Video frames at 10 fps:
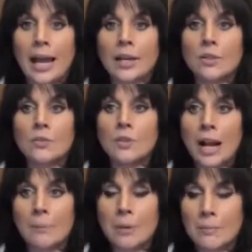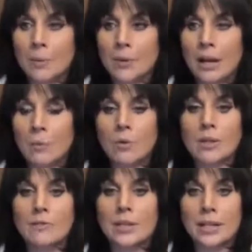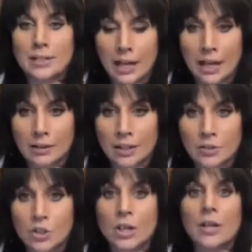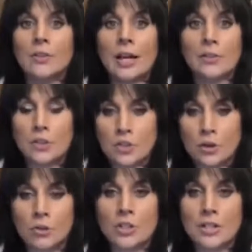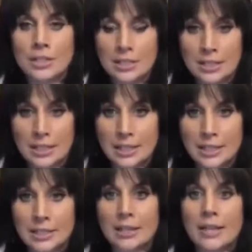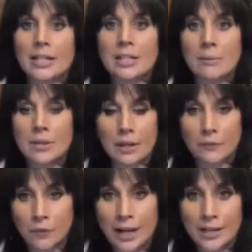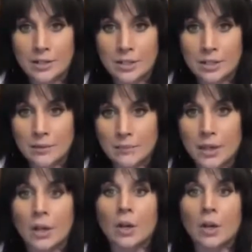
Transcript: And you've got people that won't even acknowledge that the church is diseased and that some of their friends